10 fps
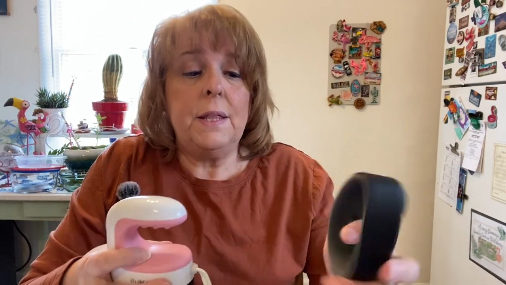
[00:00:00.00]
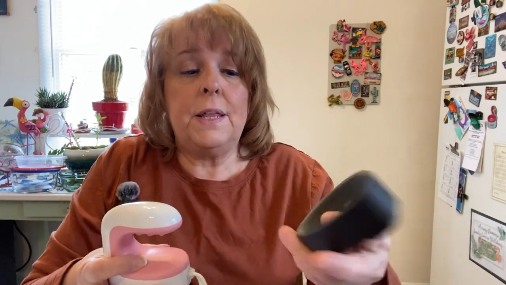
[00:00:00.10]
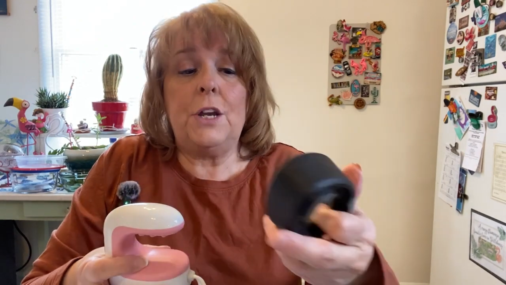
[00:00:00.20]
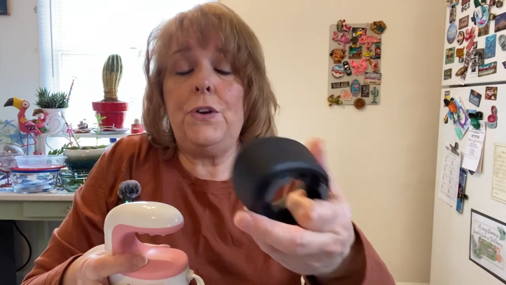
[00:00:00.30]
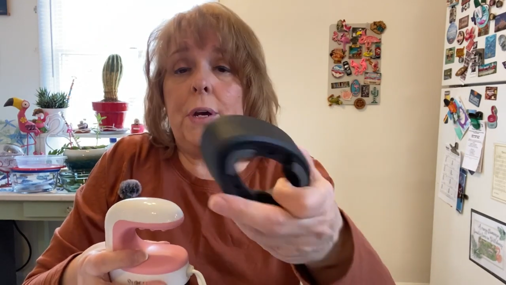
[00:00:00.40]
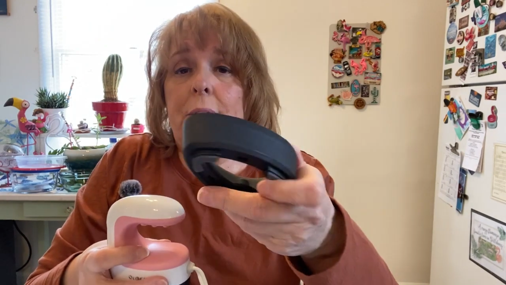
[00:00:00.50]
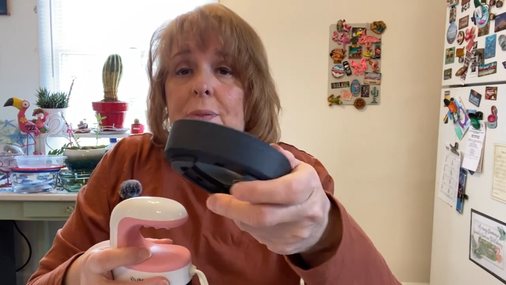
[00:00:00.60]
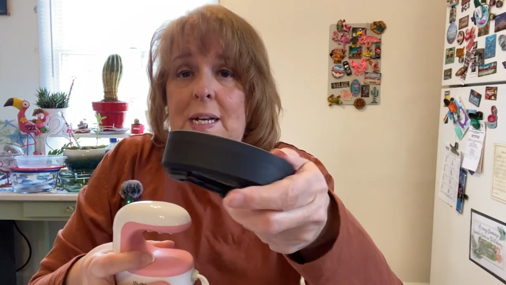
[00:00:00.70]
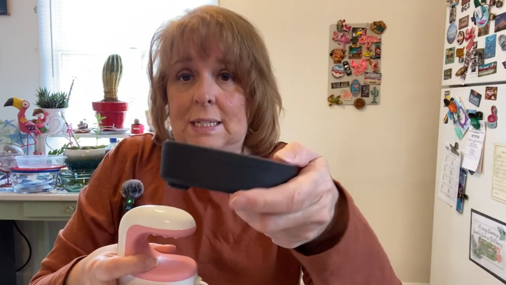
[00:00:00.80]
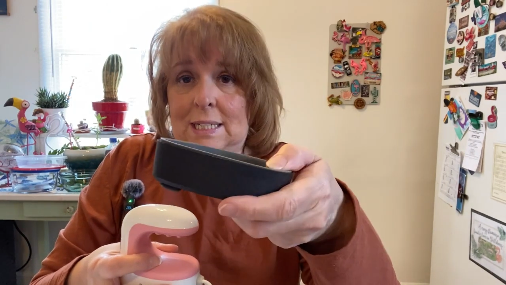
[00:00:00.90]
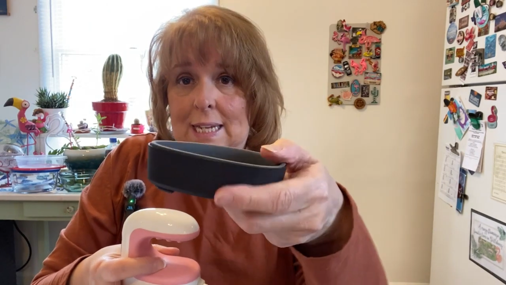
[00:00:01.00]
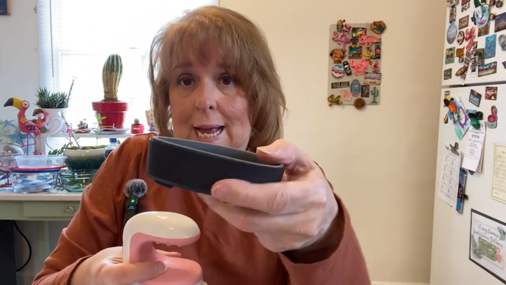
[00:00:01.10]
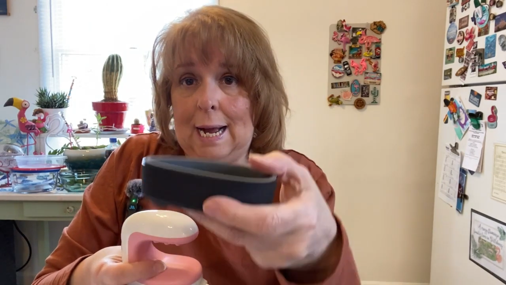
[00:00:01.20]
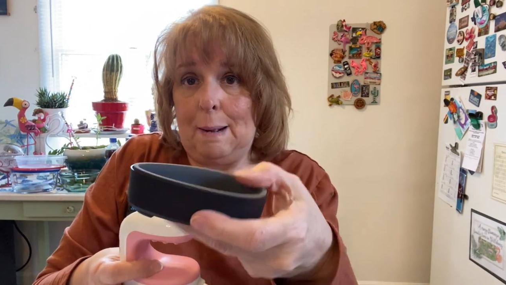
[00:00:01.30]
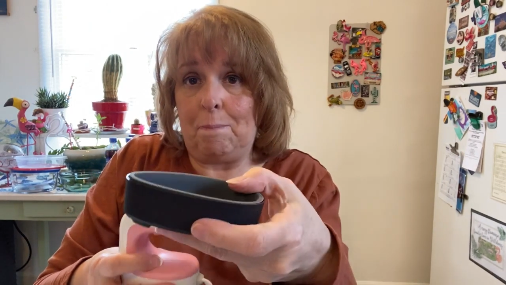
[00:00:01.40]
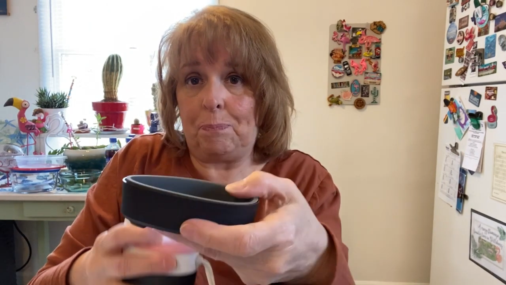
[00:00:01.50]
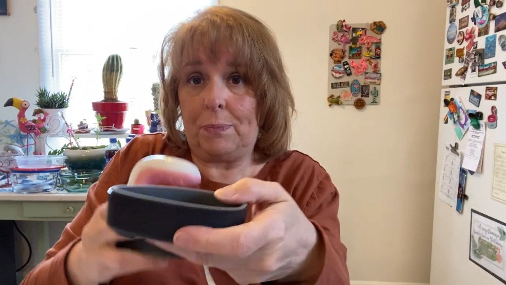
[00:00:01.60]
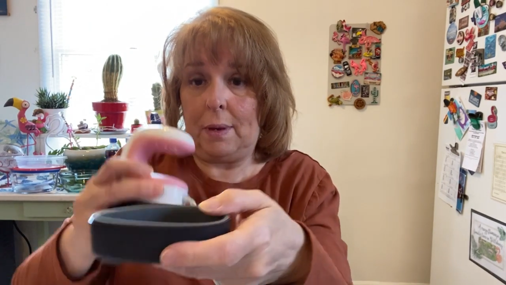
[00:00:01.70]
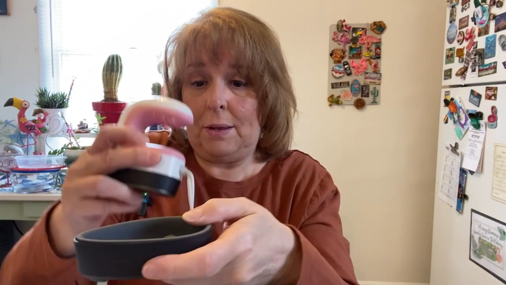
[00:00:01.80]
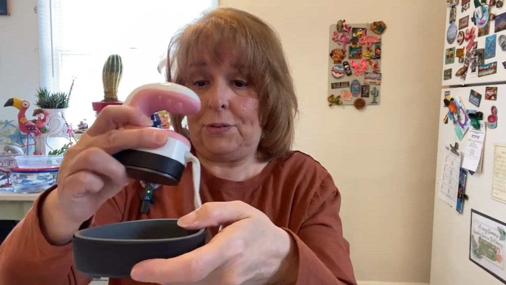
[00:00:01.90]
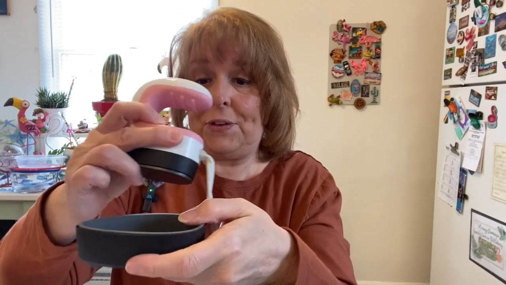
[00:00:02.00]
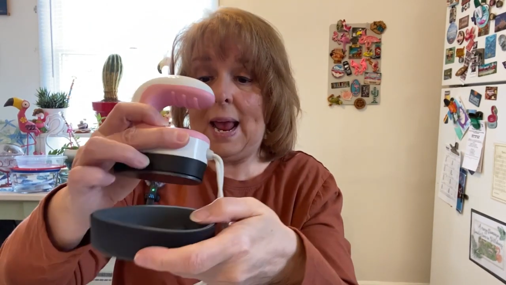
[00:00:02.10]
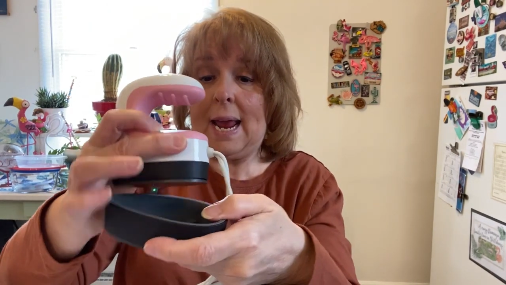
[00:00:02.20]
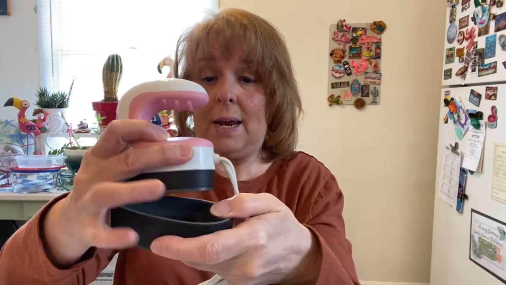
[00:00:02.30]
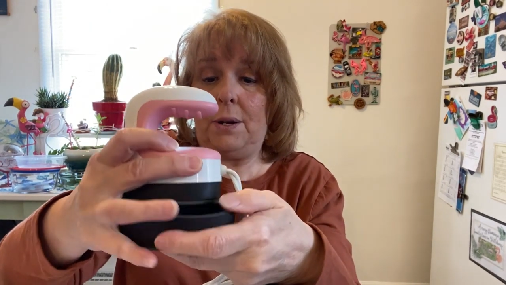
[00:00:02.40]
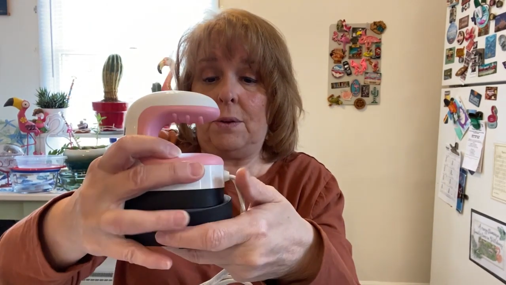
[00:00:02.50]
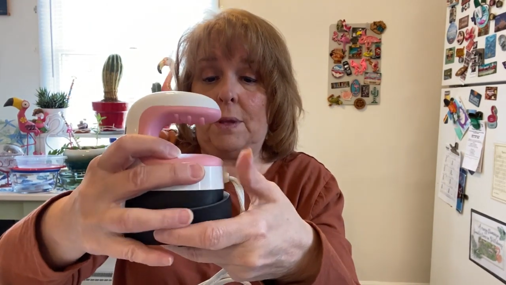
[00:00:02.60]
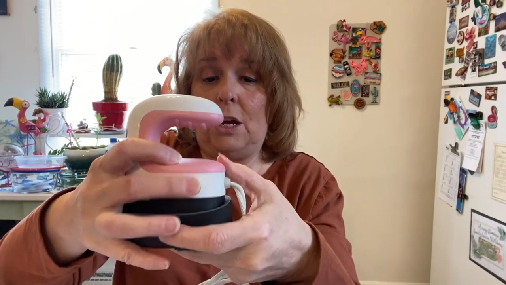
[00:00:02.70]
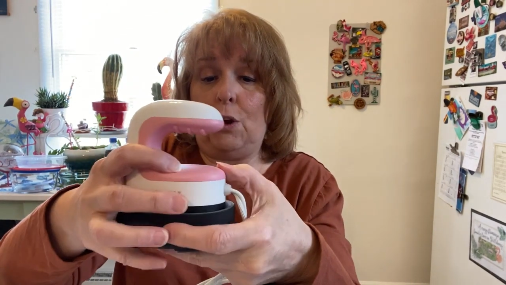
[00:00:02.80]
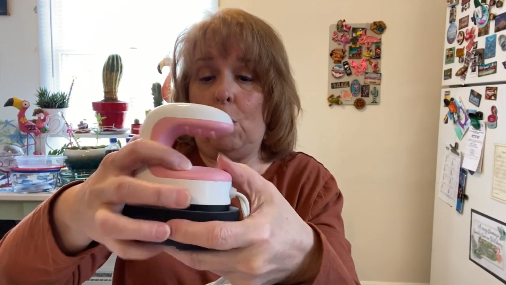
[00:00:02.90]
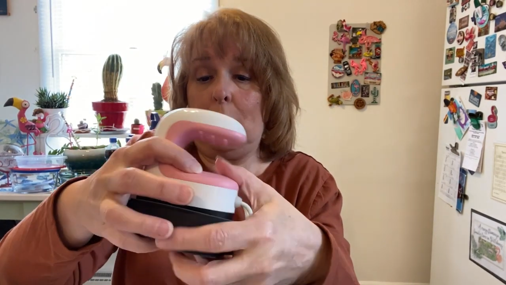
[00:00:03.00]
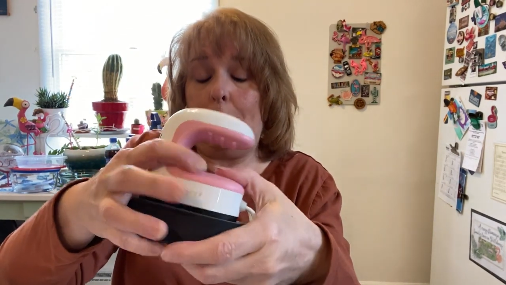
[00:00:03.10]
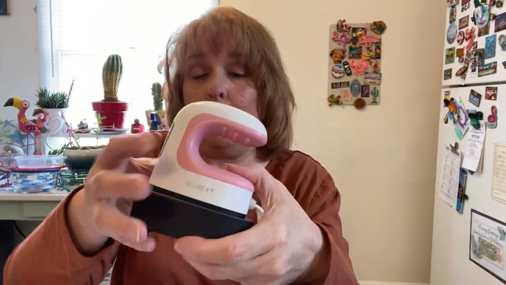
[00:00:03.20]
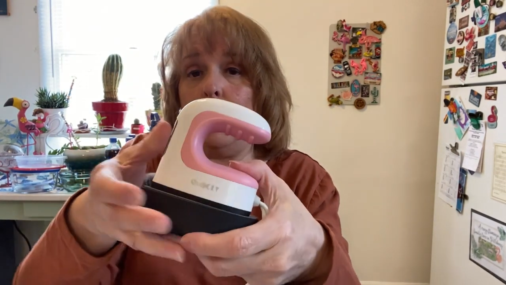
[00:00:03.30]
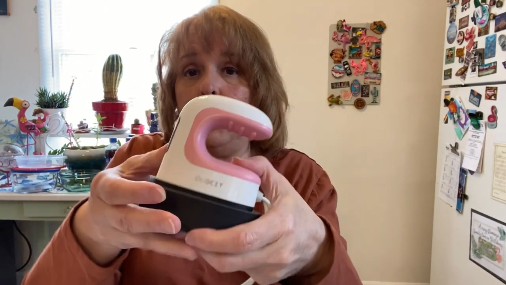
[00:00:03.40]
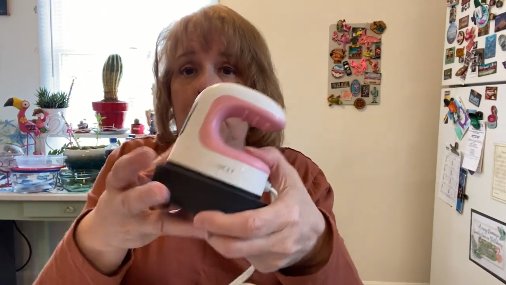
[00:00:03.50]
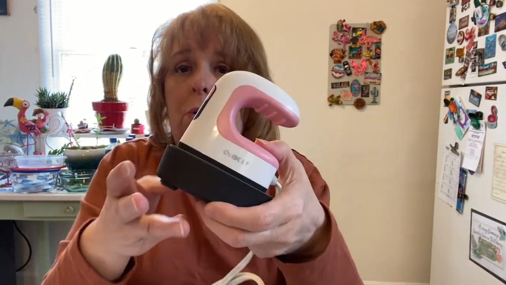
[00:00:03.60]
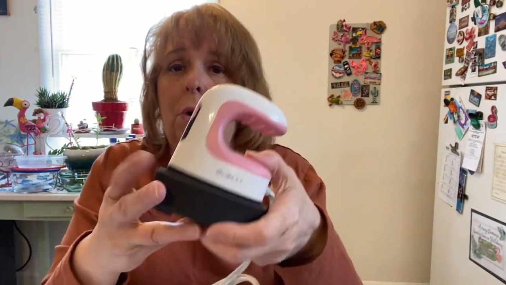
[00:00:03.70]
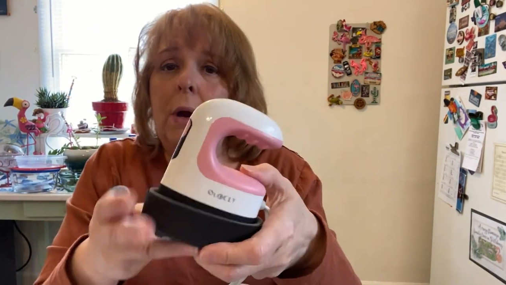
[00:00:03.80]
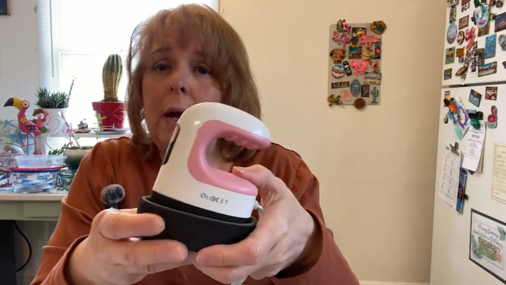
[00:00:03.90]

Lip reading: Then you get this stand that you would put your,